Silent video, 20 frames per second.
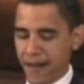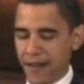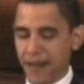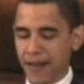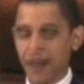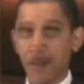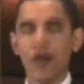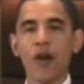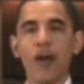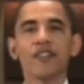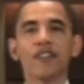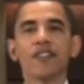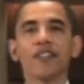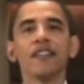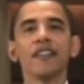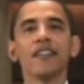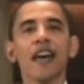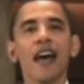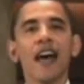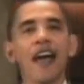
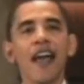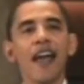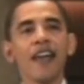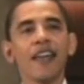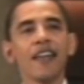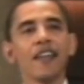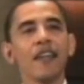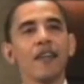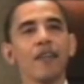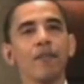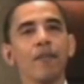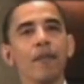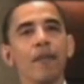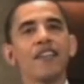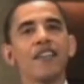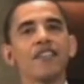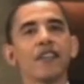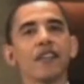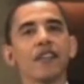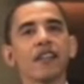Questions I had didn't
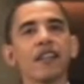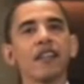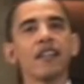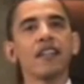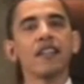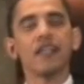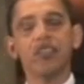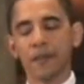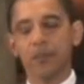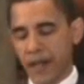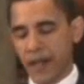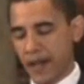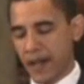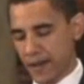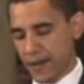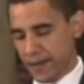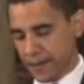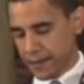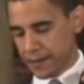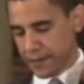magically
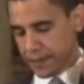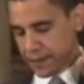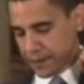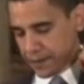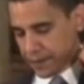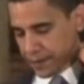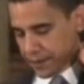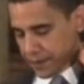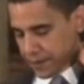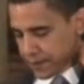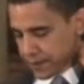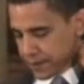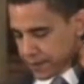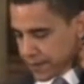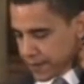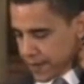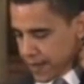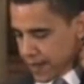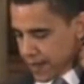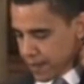disappear.
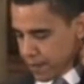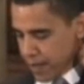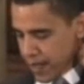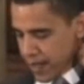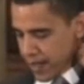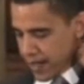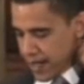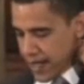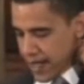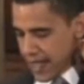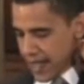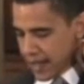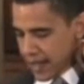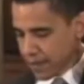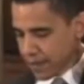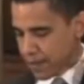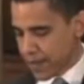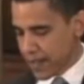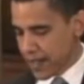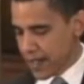But
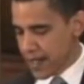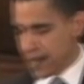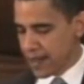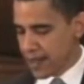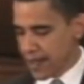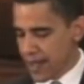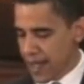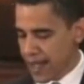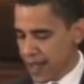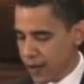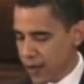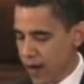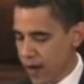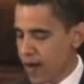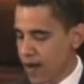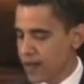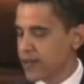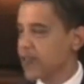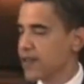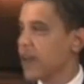kneeling beneath that
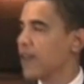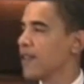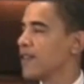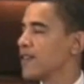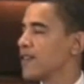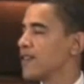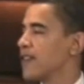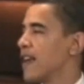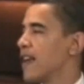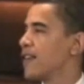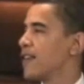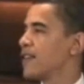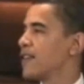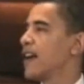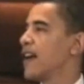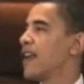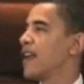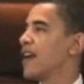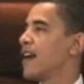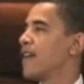cross on the south
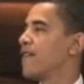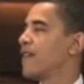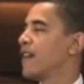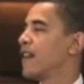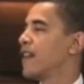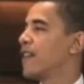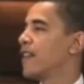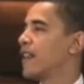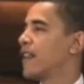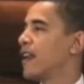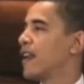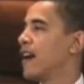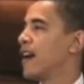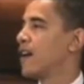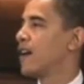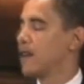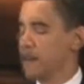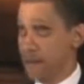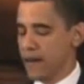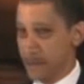side, I felt that I
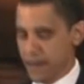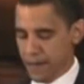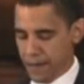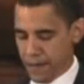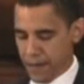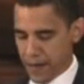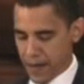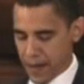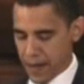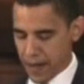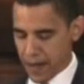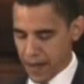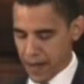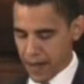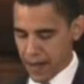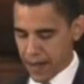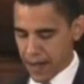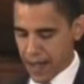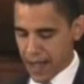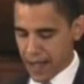heard
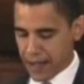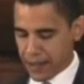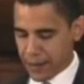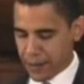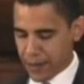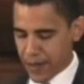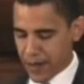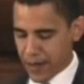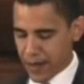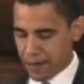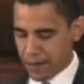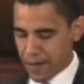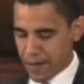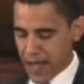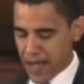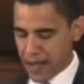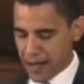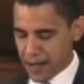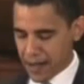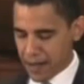God's Spirit
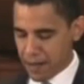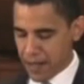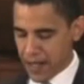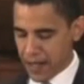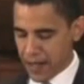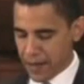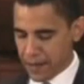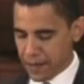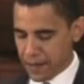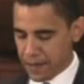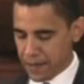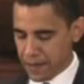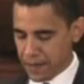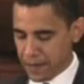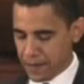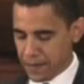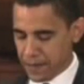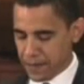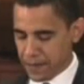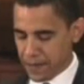beckoning me.
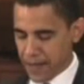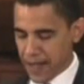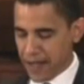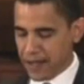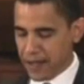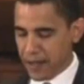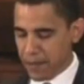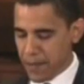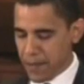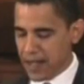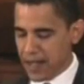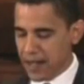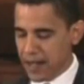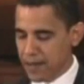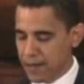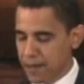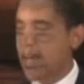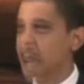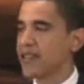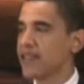I submitted
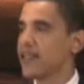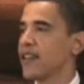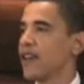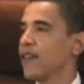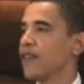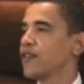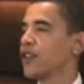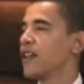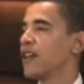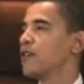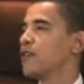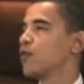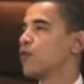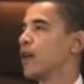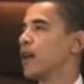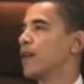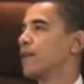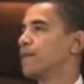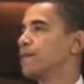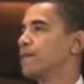myself to His
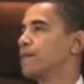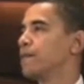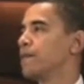will